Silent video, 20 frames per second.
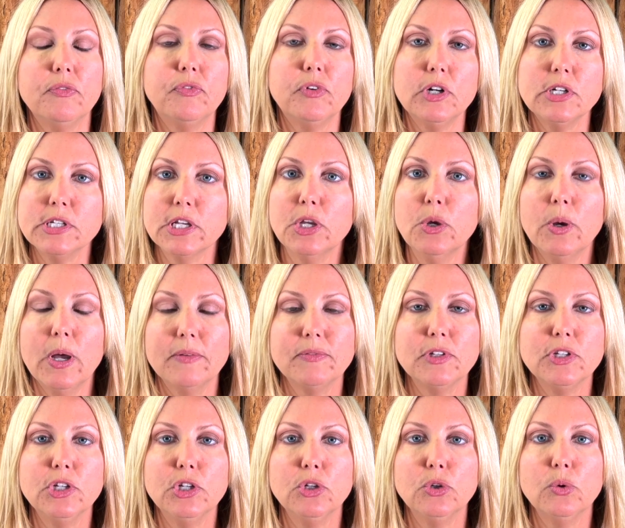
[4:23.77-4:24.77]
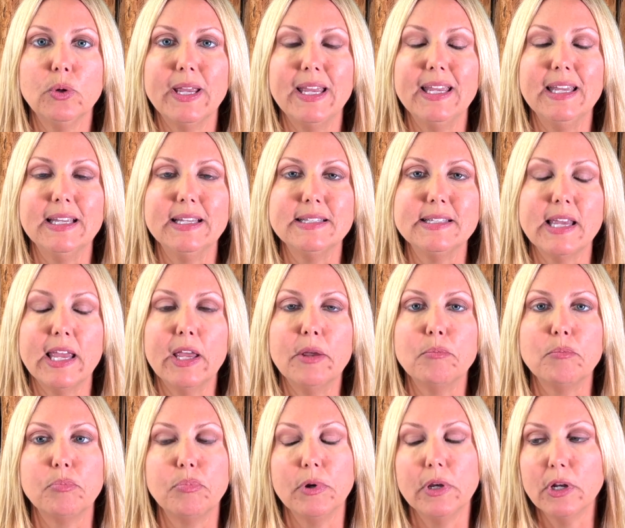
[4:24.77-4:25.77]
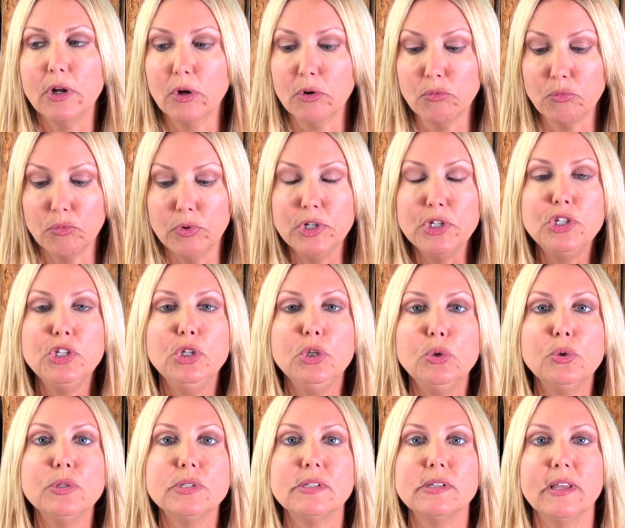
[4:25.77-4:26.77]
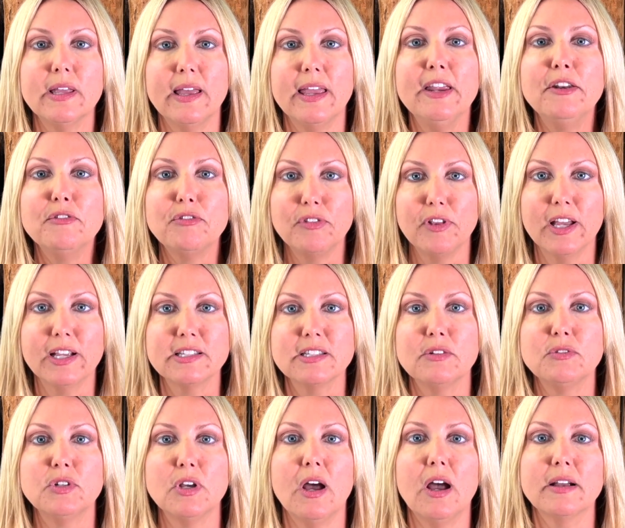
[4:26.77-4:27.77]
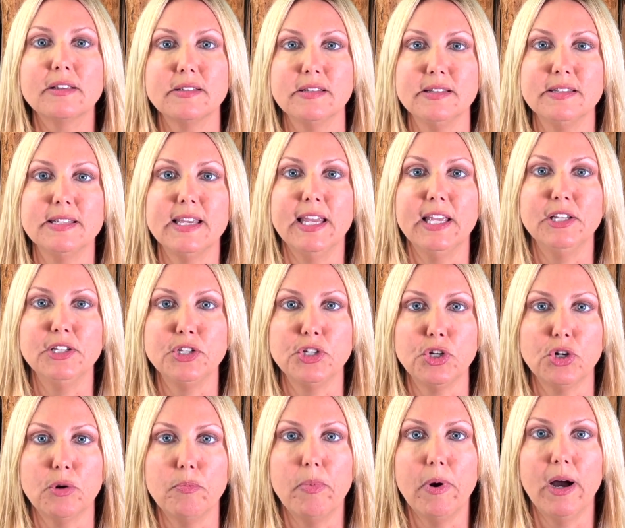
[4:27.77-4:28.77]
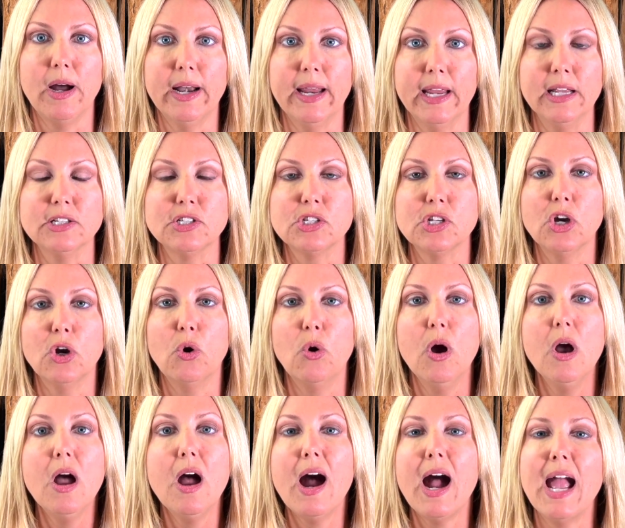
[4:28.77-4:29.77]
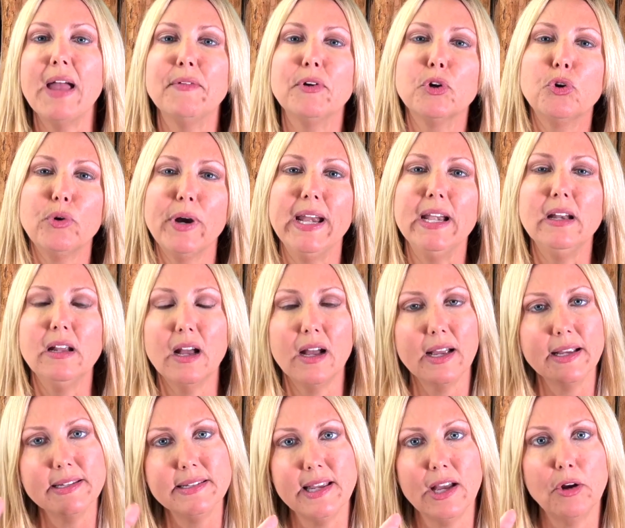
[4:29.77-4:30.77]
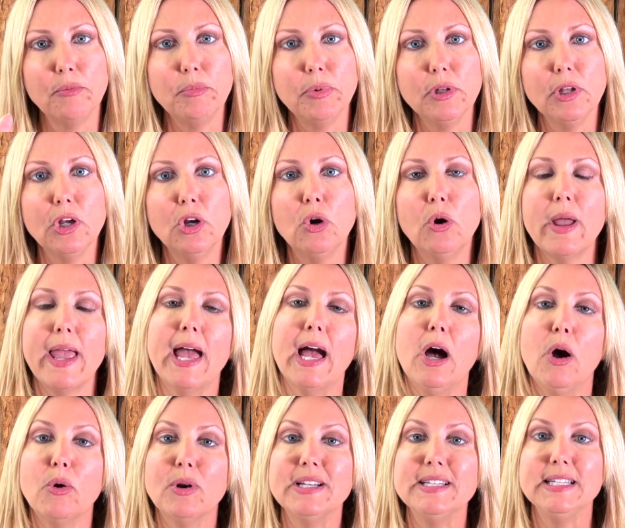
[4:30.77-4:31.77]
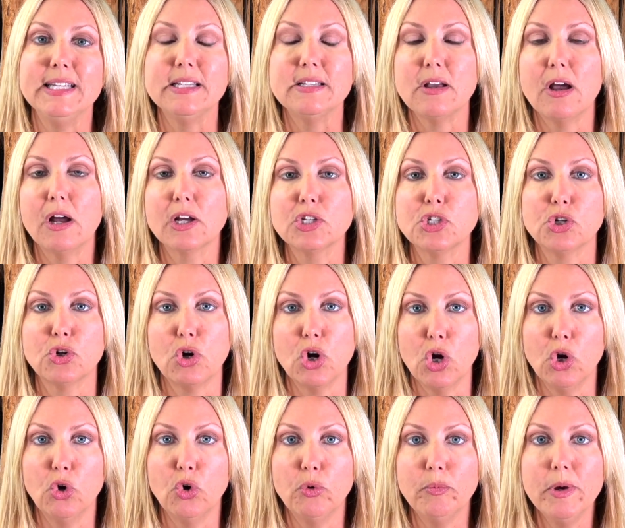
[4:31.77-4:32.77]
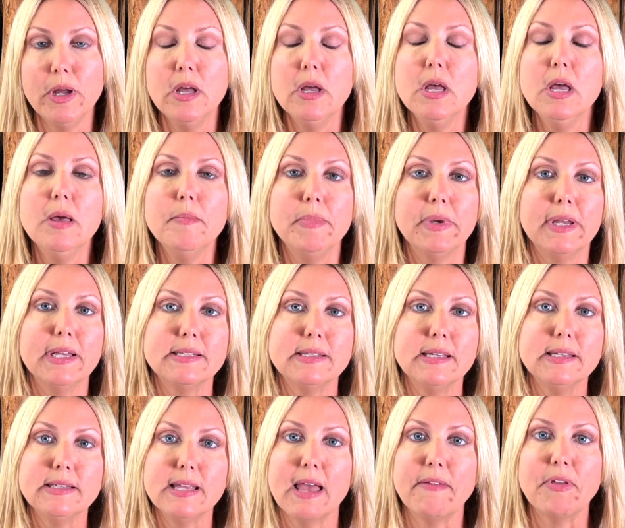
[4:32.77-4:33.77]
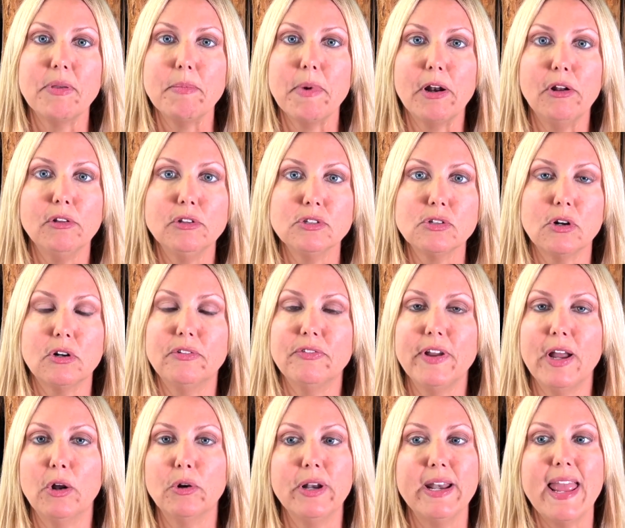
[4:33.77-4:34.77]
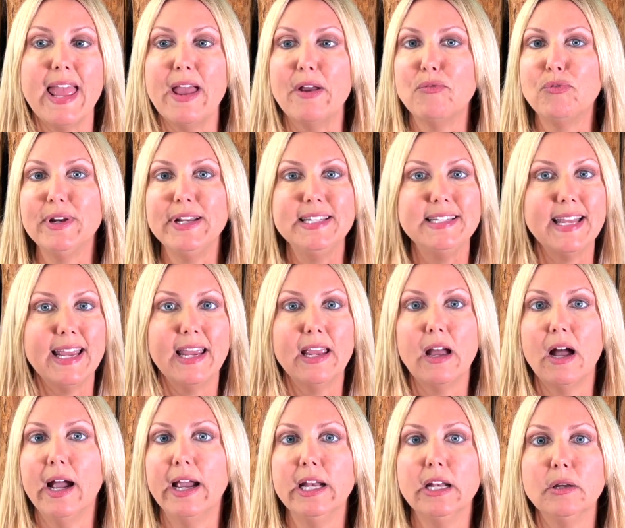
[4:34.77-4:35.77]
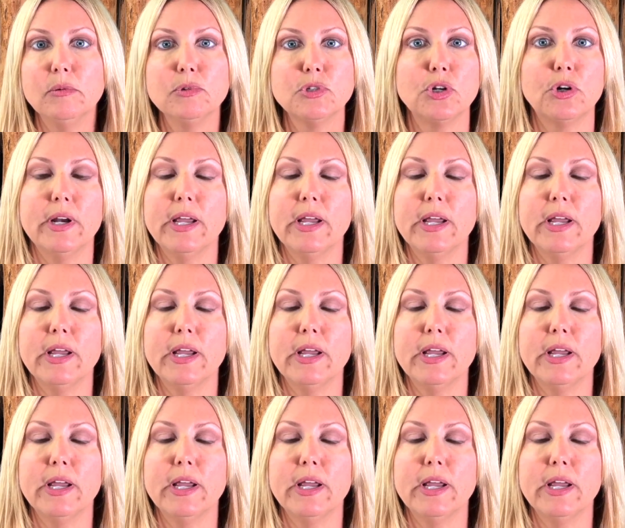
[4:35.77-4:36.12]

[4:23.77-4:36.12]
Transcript: first thing you have to do is in, you know, reduce the influx of toxins into your body. And so I have a great guide down below at how to detox your home, because these heavy metals are found in everyday items. They're